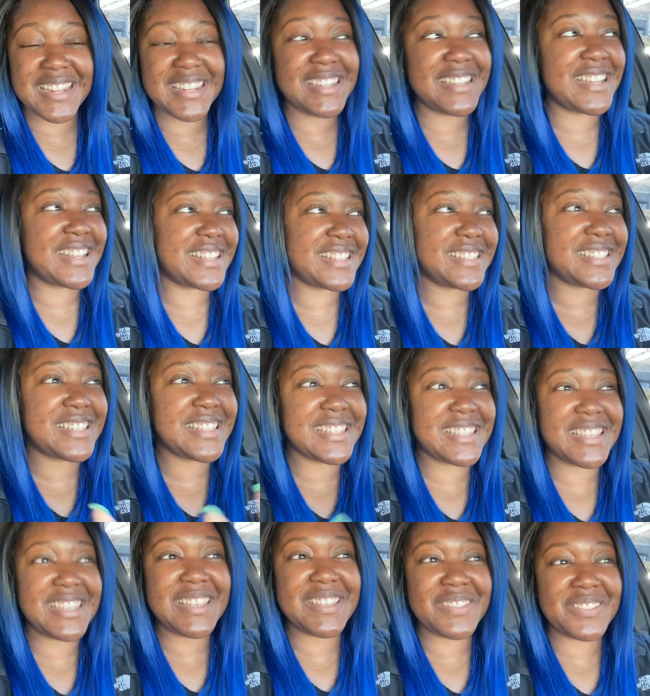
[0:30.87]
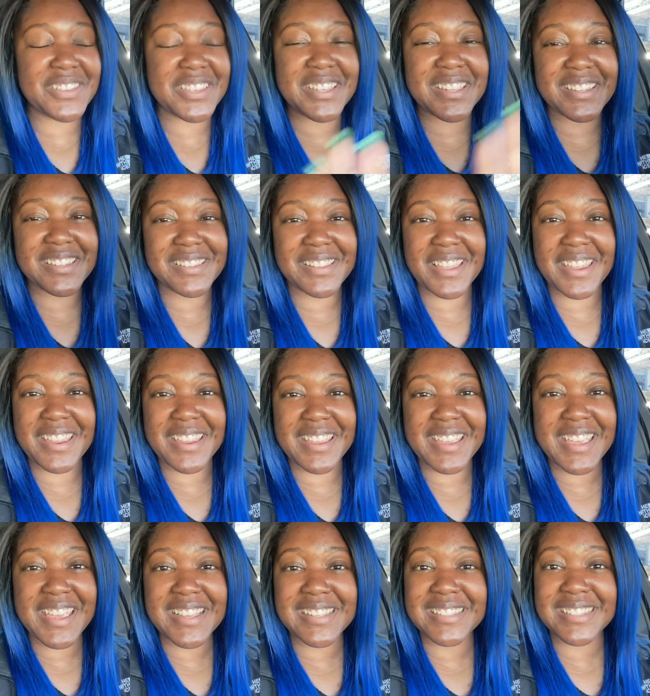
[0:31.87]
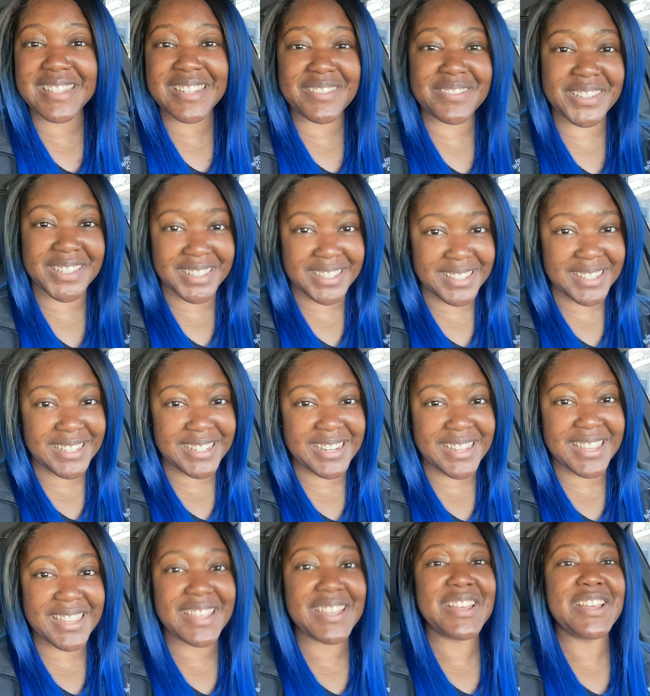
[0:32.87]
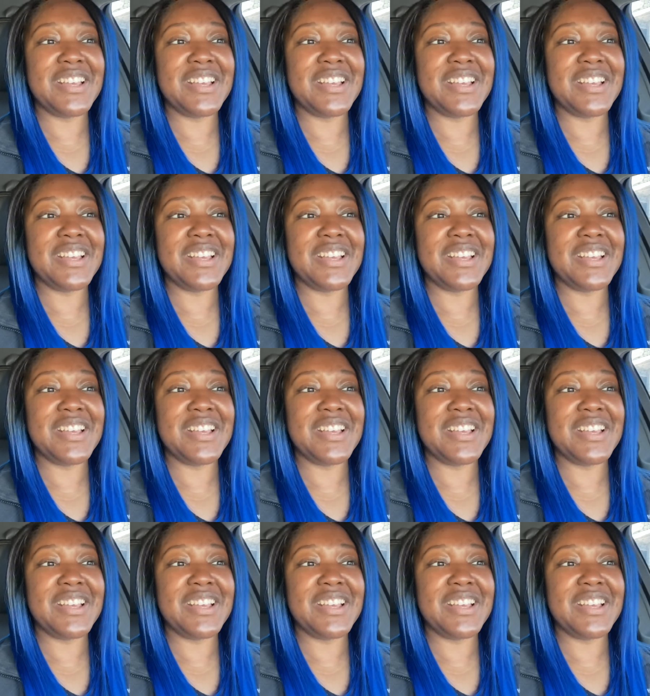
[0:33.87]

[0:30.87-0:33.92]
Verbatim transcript: doesn't even like he hasn't even seen it.